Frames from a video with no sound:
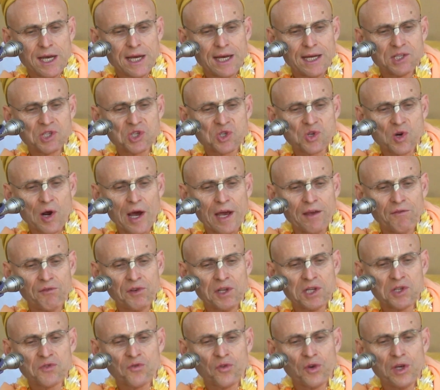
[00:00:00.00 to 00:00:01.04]
and
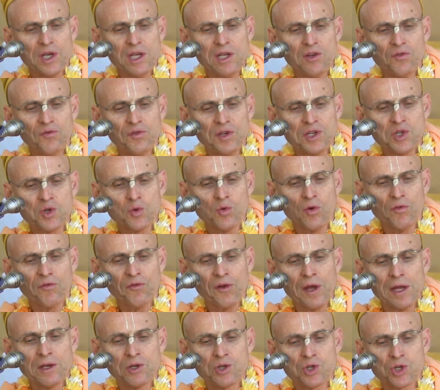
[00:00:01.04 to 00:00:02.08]
strivings for individual
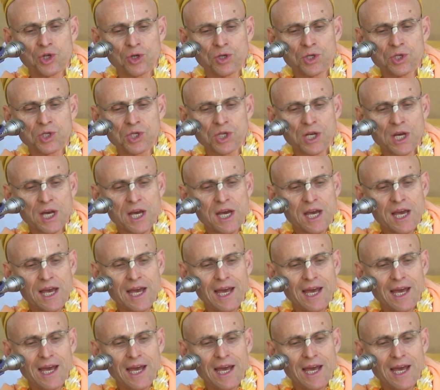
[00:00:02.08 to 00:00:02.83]
ventures